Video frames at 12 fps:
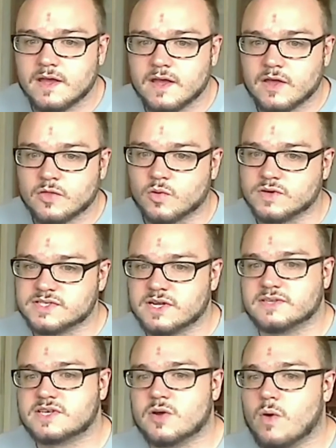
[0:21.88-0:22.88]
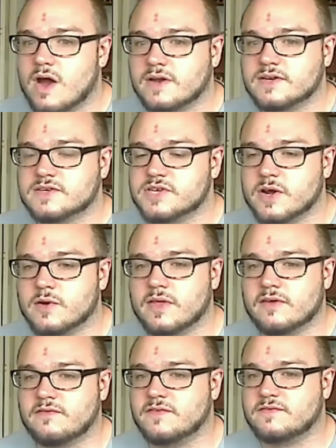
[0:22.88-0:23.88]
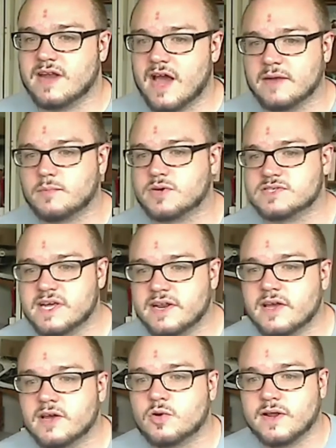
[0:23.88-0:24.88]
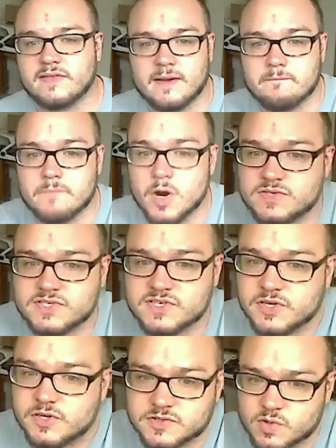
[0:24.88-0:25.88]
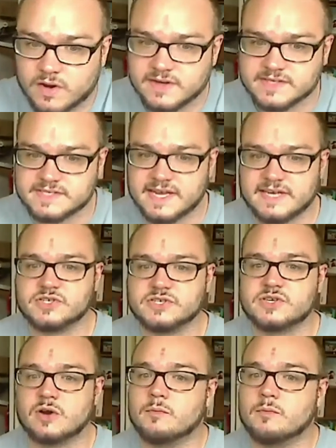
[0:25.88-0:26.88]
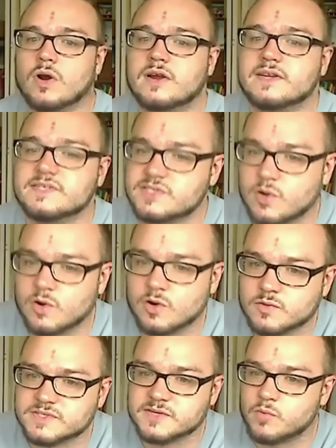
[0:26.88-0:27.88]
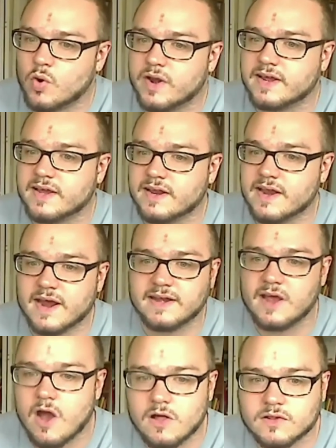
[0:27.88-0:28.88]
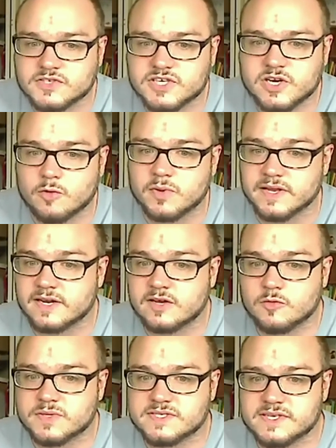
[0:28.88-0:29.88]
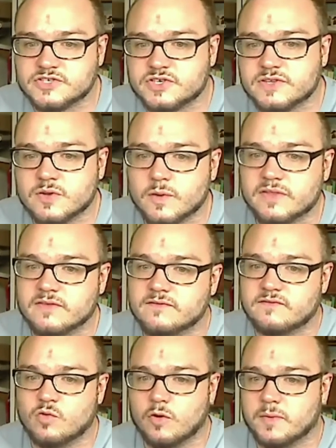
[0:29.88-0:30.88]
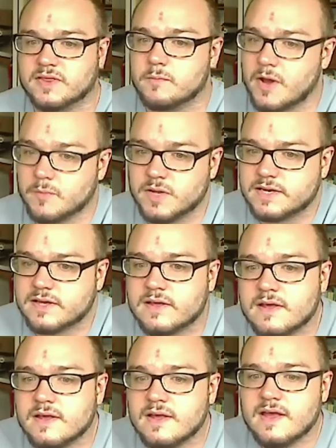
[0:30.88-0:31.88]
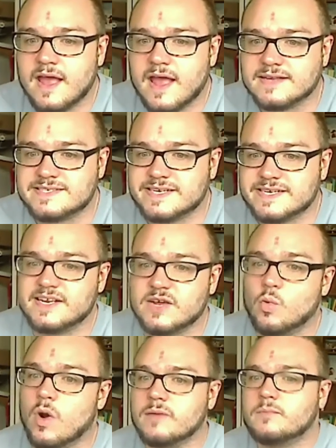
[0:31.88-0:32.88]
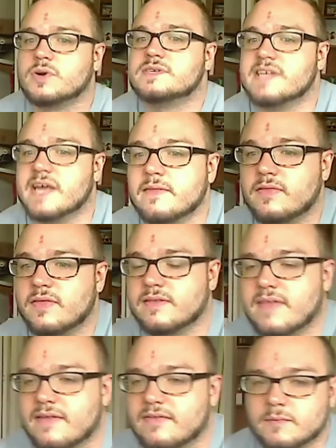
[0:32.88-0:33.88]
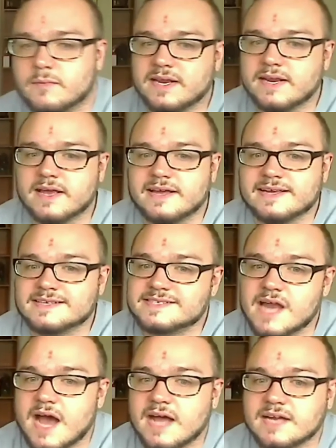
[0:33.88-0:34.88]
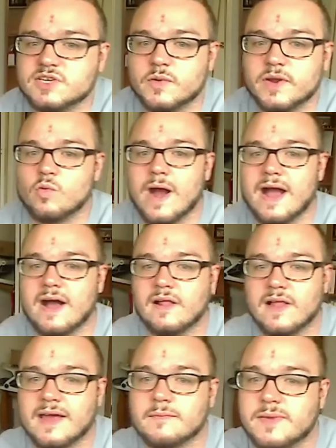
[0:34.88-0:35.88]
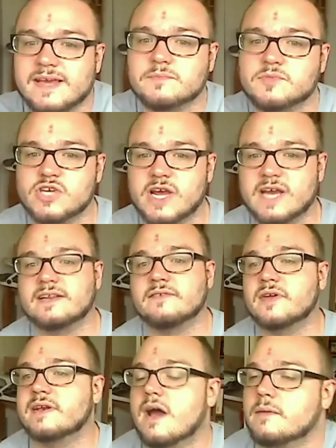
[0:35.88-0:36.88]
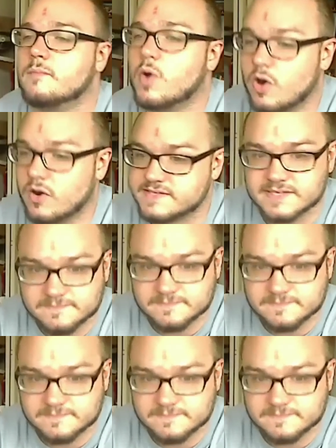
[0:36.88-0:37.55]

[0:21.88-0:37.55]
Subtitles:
The results go on to show that 59% agreed that most news organizations are more concerned with supporting an ideology or political position than with informing the public. And 61% think that the media is not doing well at being objective and nonpartisan.